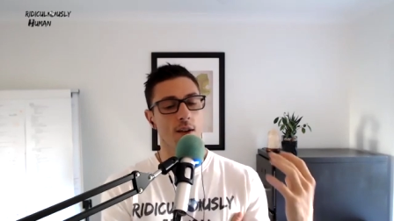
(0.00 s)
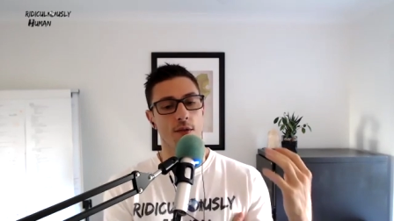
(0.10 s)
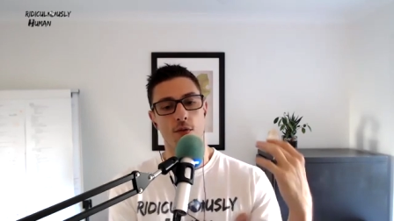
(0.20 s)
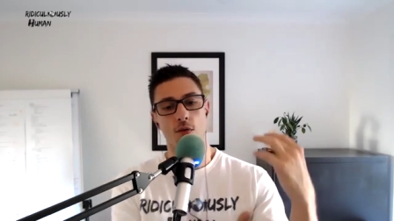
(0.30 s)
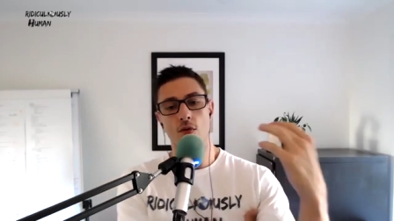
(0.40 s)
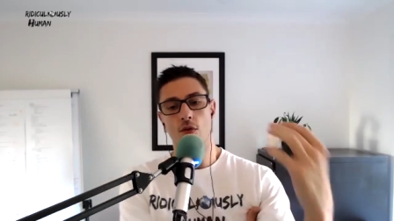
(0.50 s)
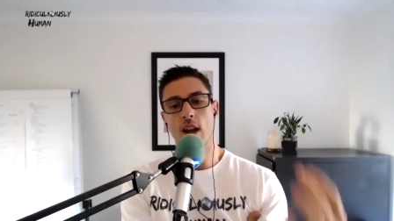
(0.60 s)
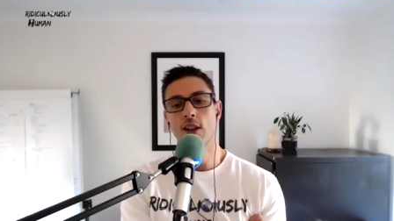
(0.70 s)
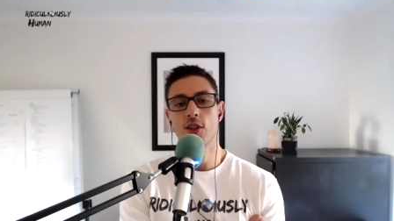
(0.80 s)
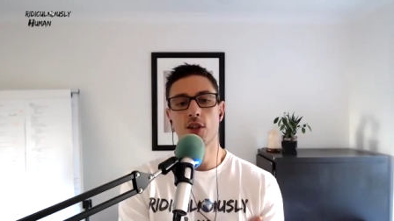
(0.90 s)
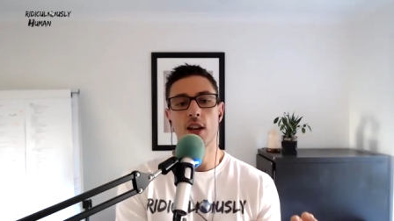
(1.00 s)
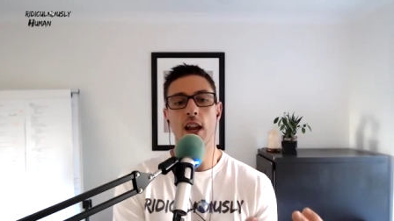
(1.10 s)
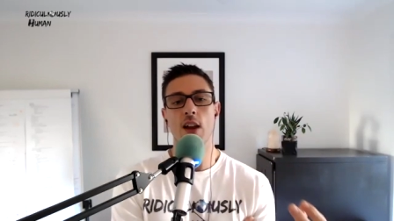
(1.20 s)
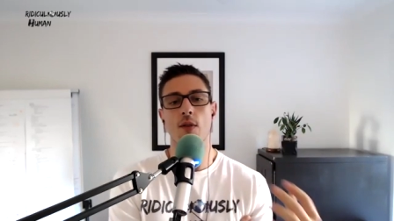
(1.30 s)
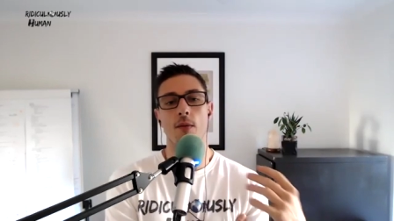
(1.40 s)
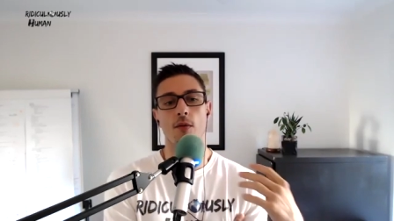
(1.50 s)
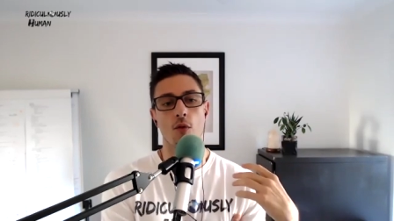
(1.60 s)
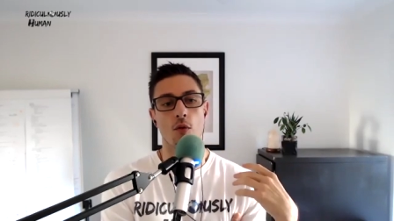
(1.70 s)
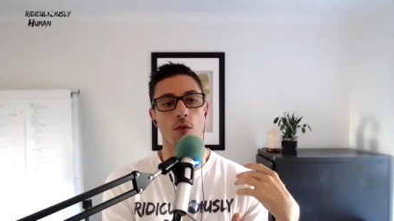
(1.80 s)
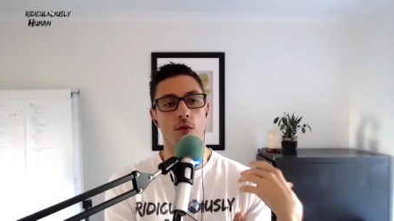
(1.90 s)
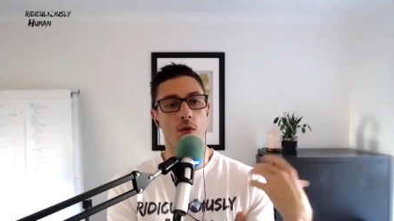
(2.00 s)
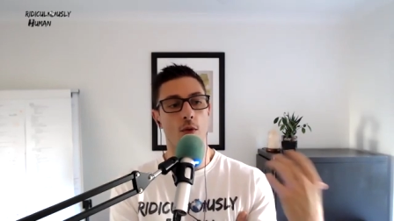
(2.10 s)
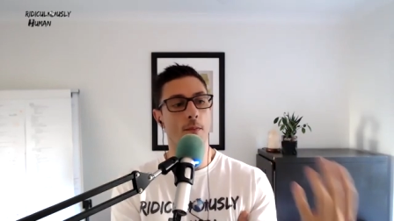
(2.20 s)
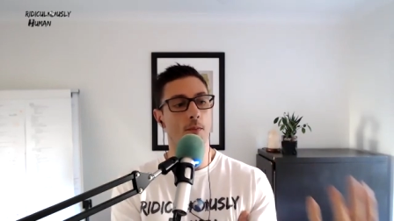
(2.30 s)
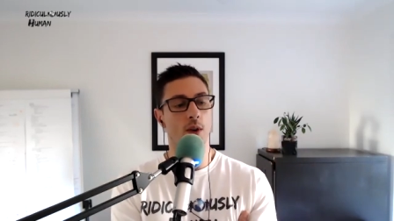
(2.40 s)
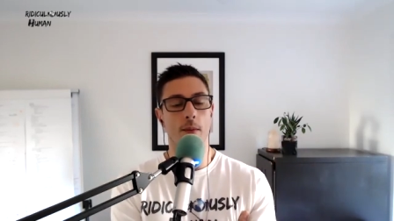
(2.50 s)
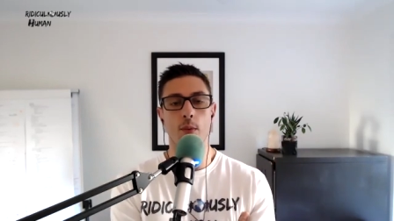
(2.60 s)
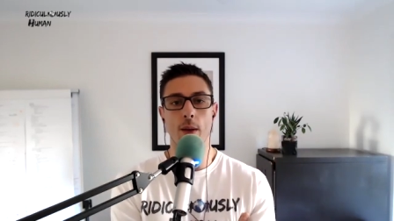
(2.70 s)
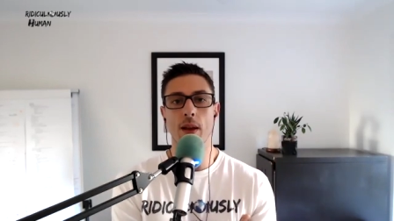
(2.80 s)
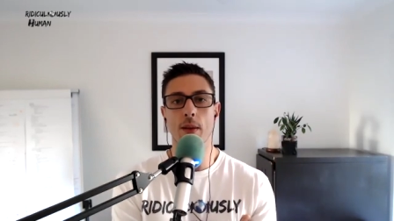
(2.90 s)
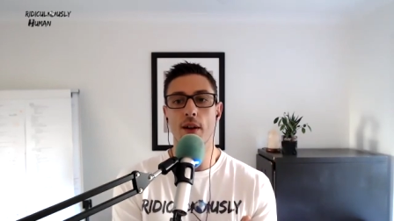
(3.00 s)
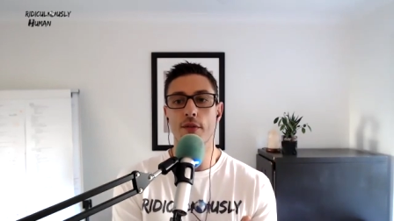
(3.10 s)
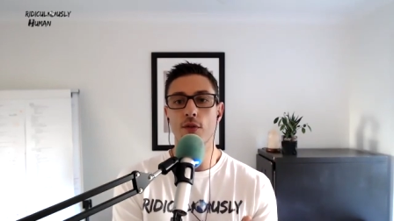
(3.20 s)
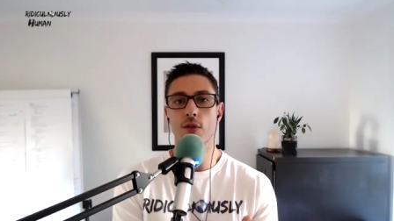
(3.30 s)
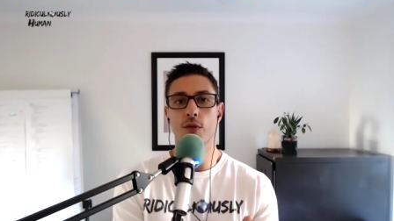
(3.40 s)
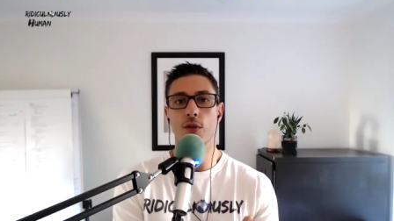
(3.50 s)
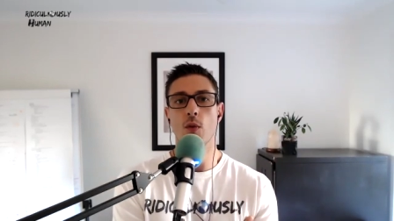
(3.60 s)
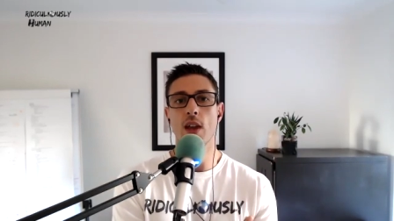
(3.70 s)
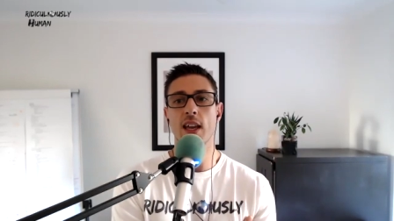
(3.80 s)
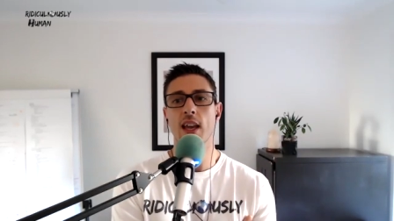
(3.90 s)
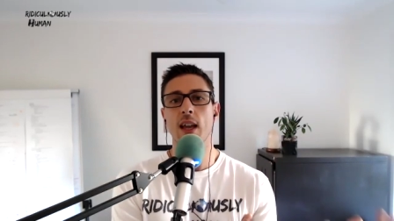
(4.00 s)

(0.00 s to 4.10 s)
for lunch today or, or for when I'm prepping my food for the week.